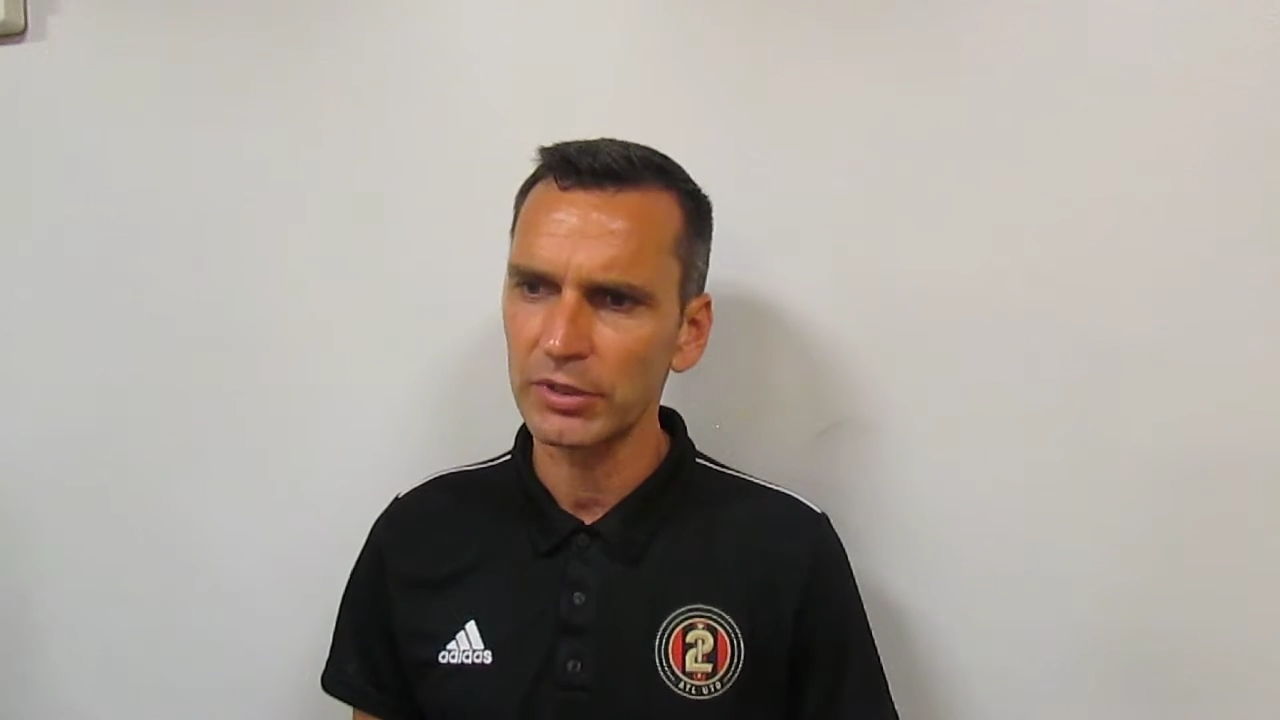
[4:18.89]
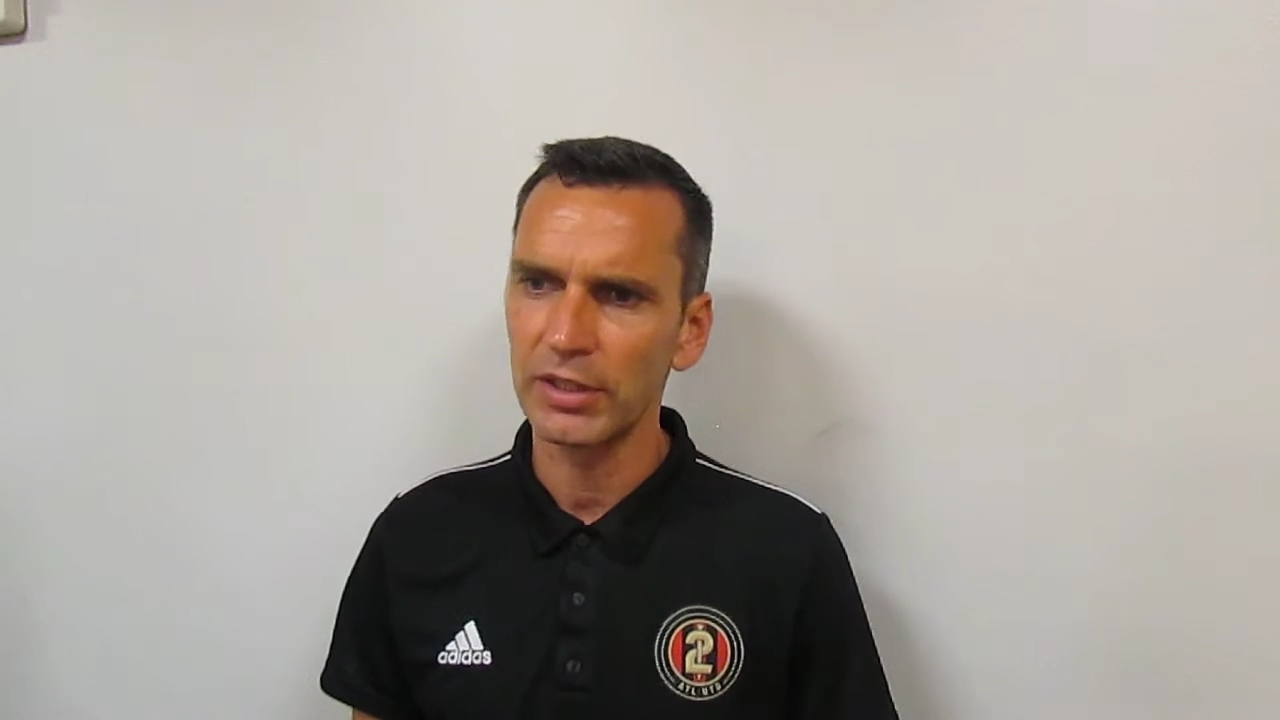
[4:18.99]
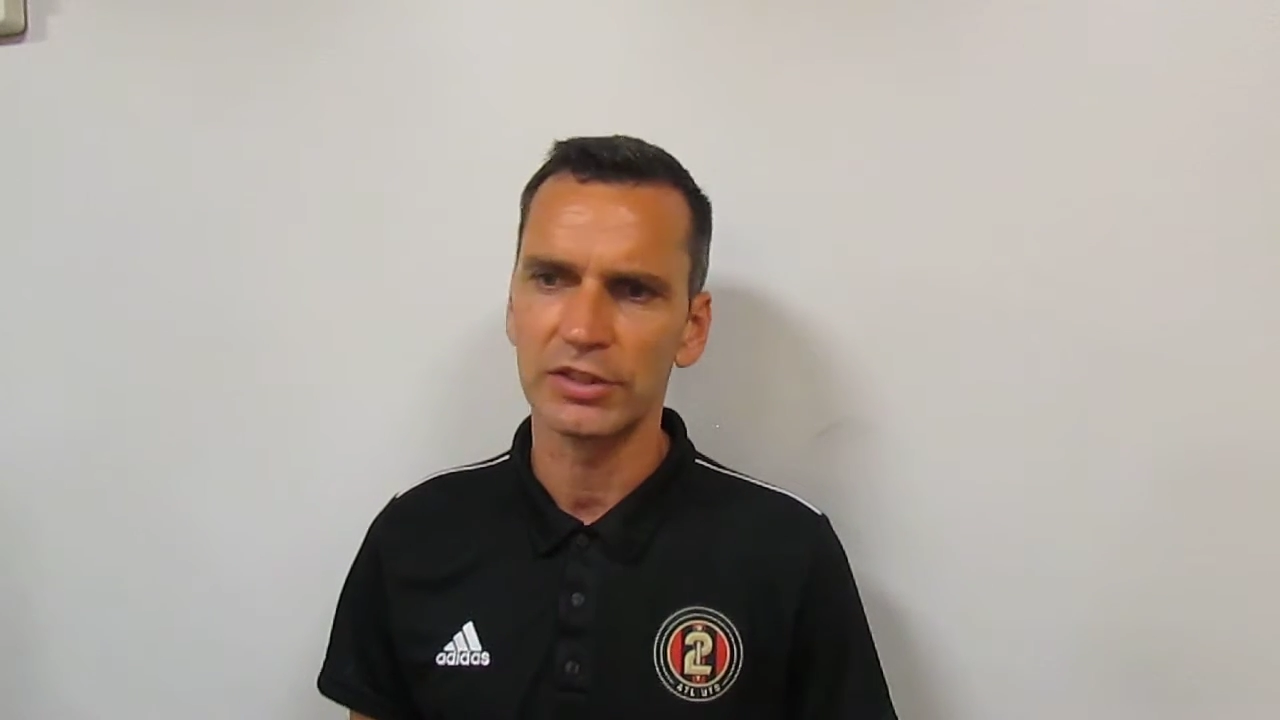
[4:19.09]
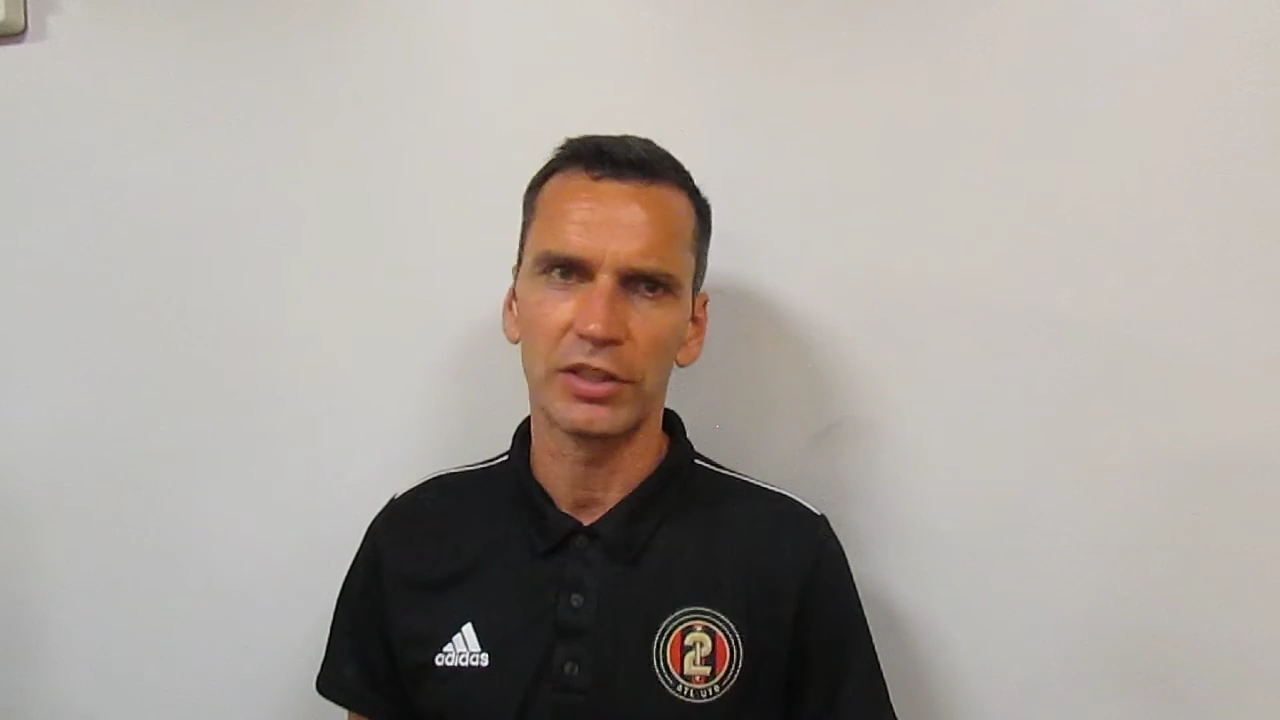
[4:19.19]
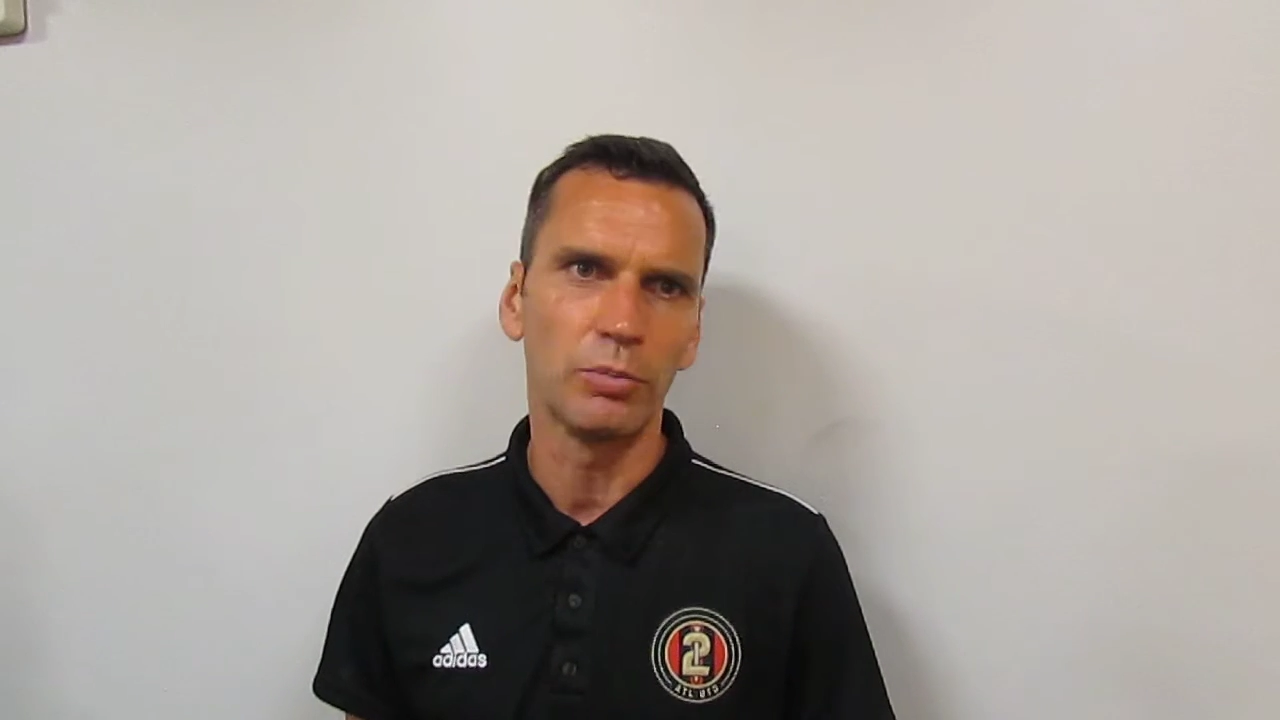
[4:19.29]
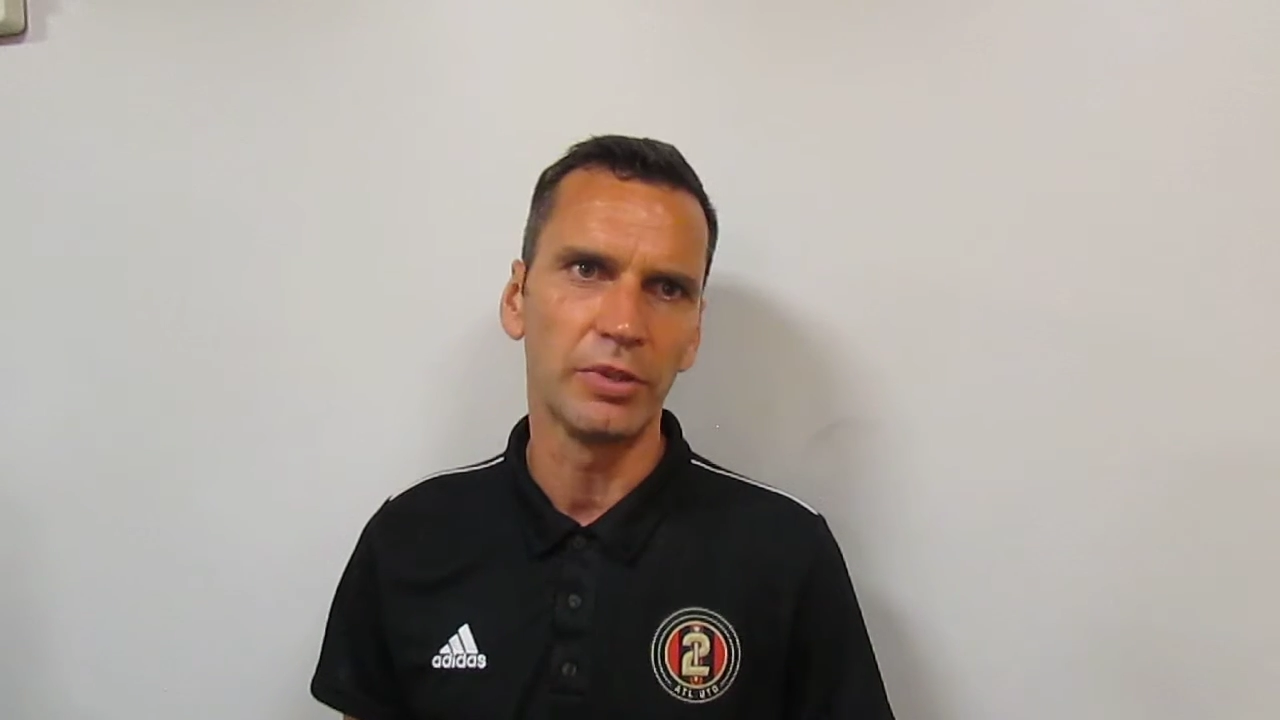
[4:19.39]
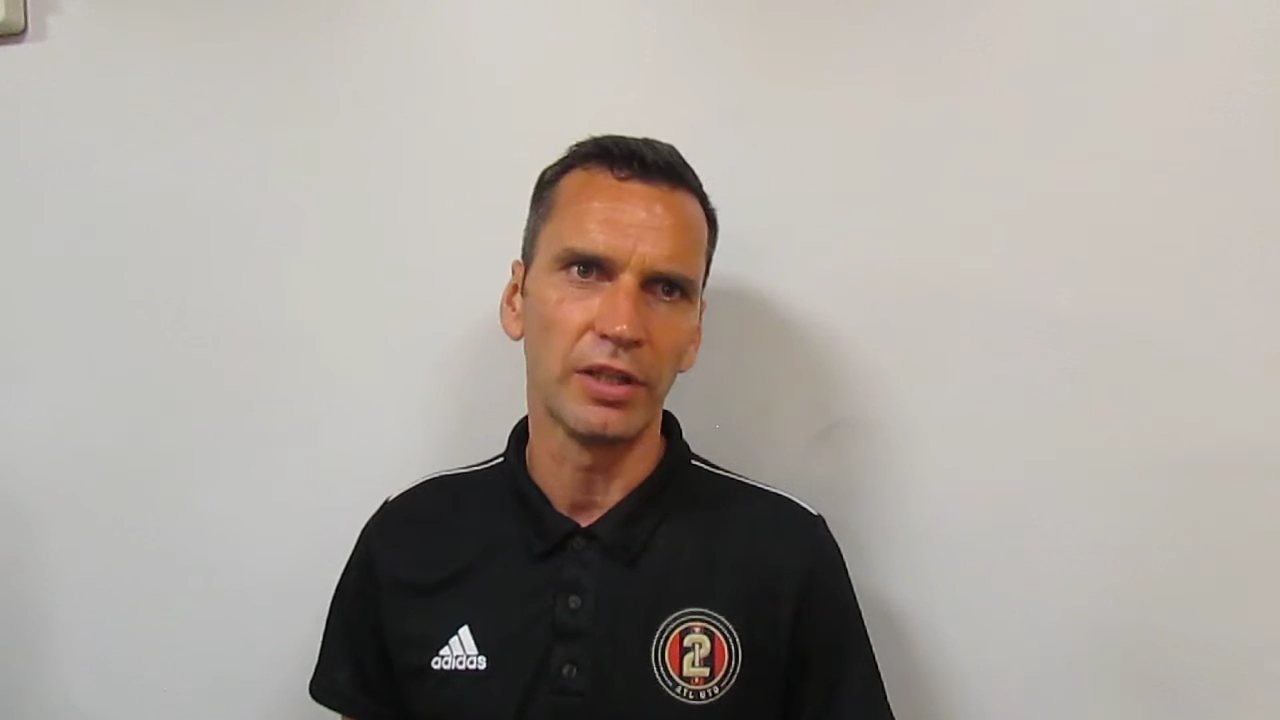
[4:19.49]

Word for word: can it still be